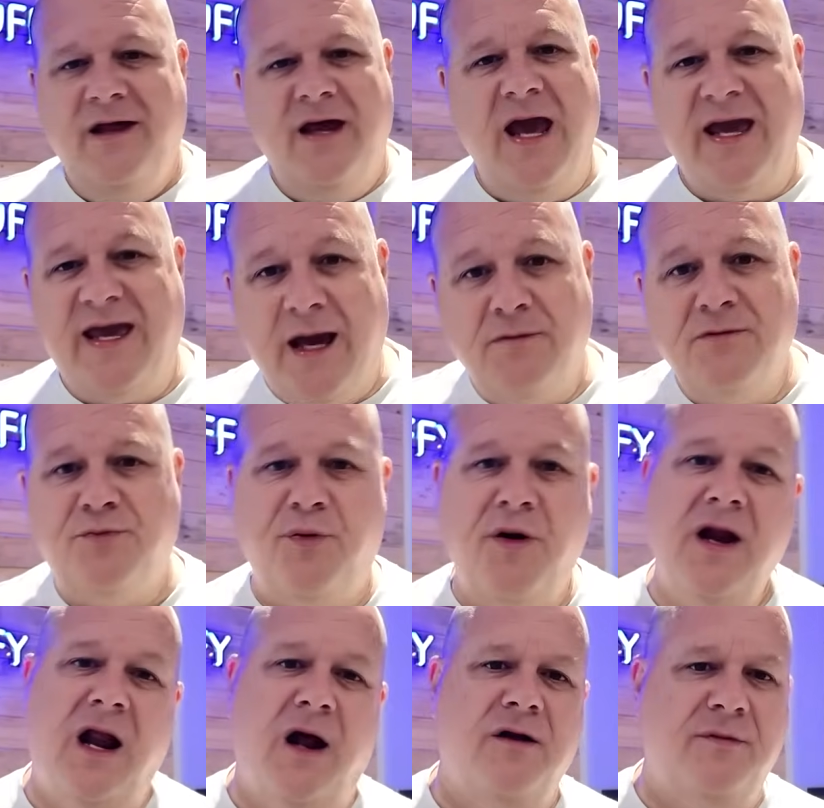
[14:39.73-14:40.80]
it comes
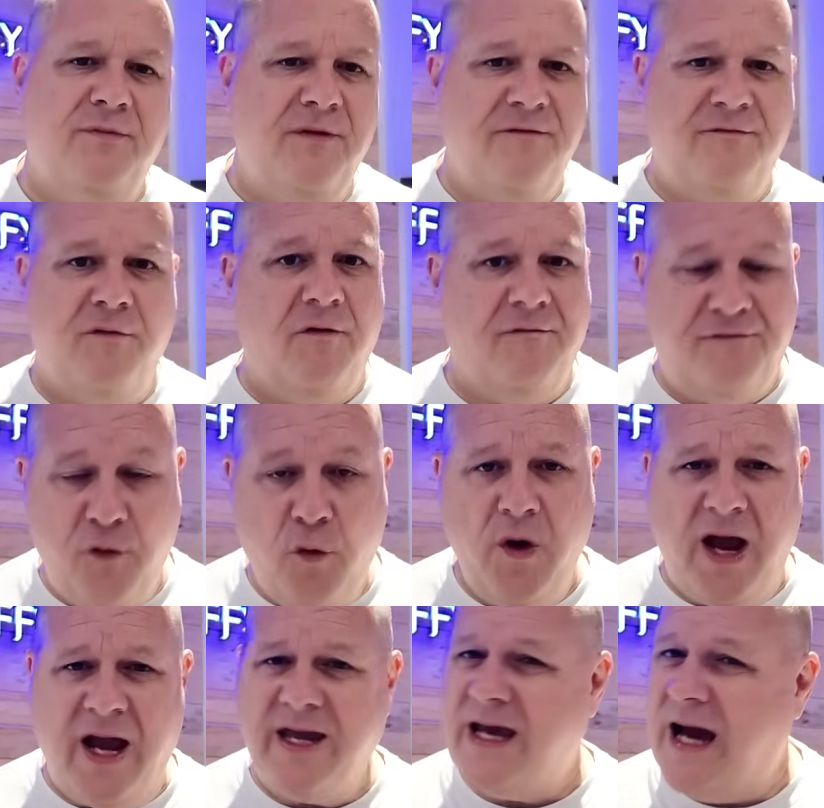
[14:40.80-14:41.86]
preloaded with, what,
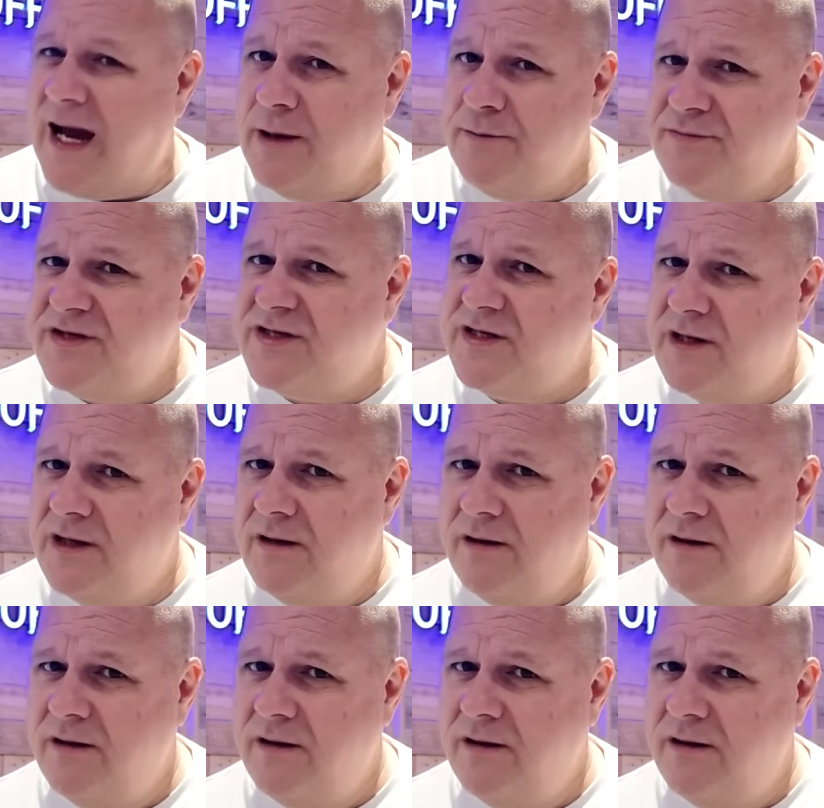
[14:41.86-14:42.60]
48 games,